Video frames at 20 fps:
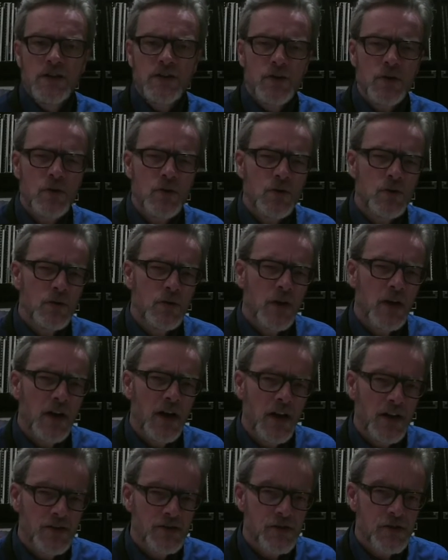So
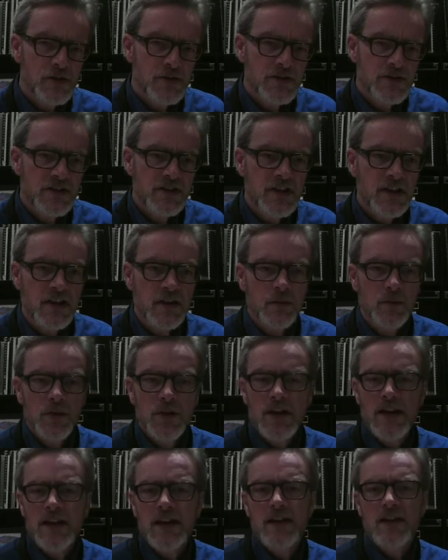as you can see,
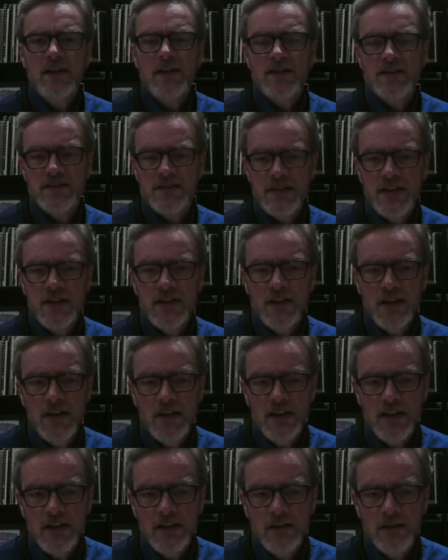playing C
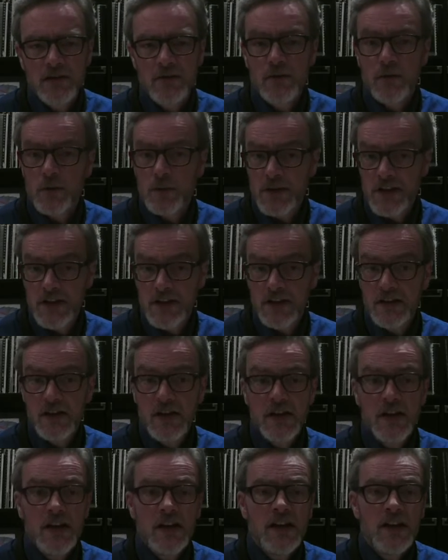Lydian for me
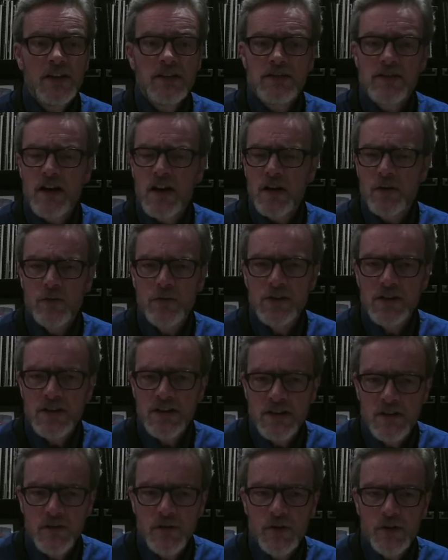is not really
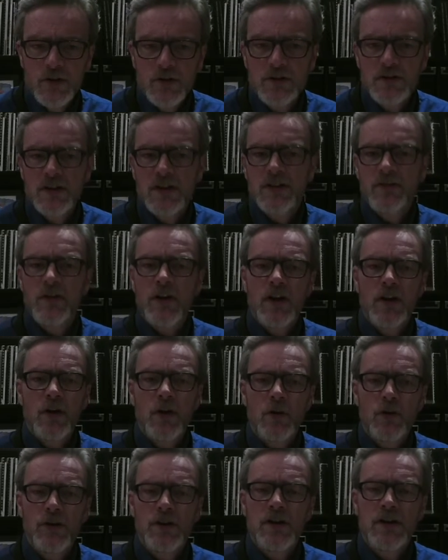difficult if I
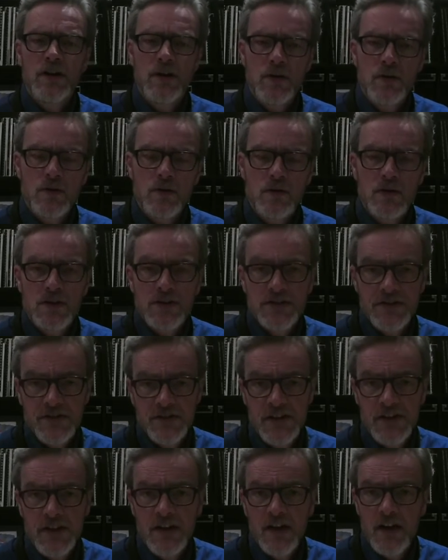already know
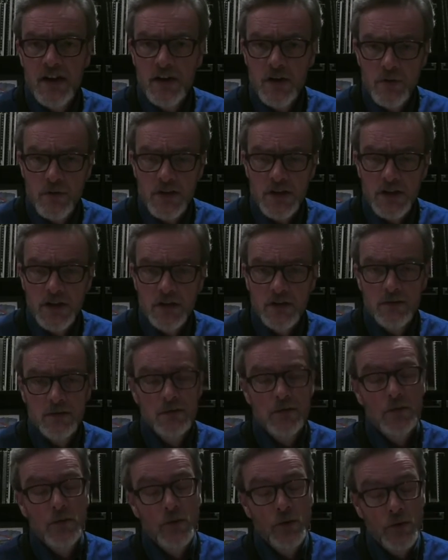C Ionian,
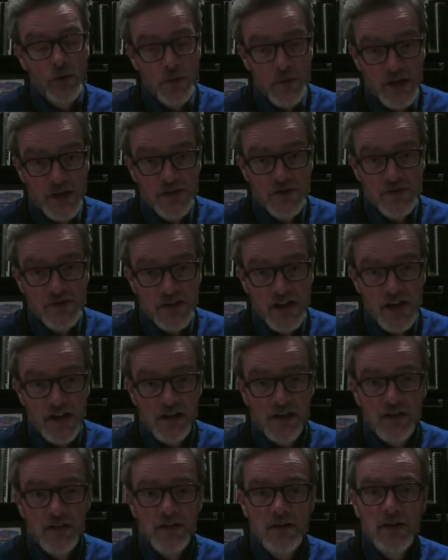or the major
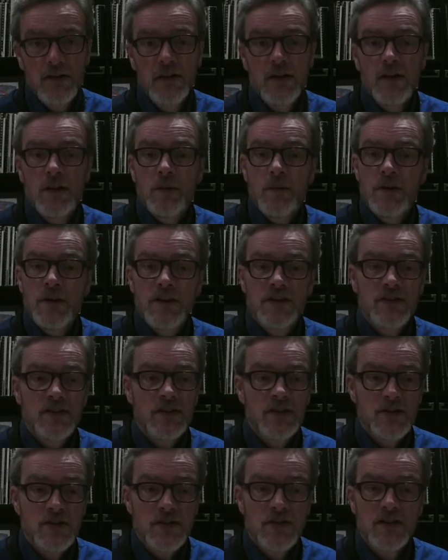scale, because
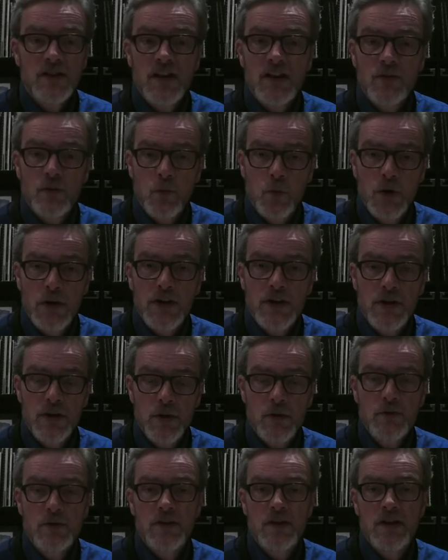it just has one
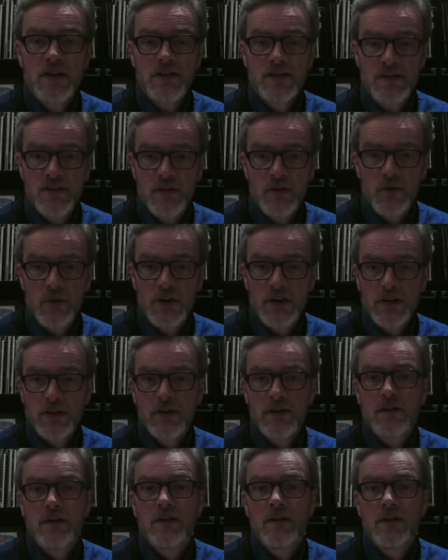note that is different,
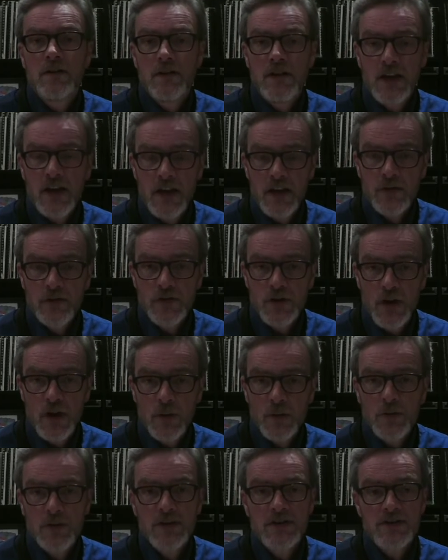the F
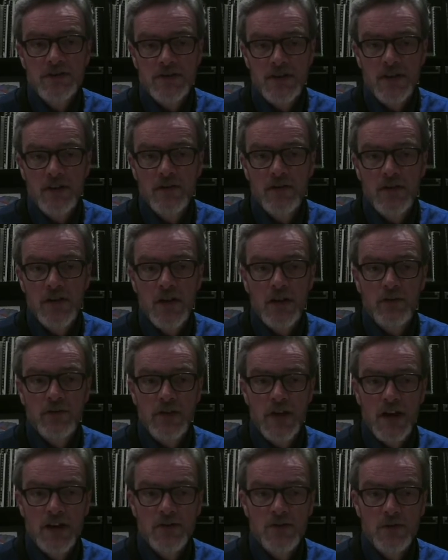sharp instead of the F
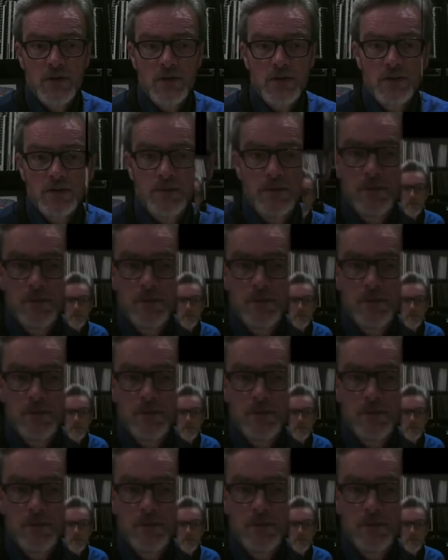natural.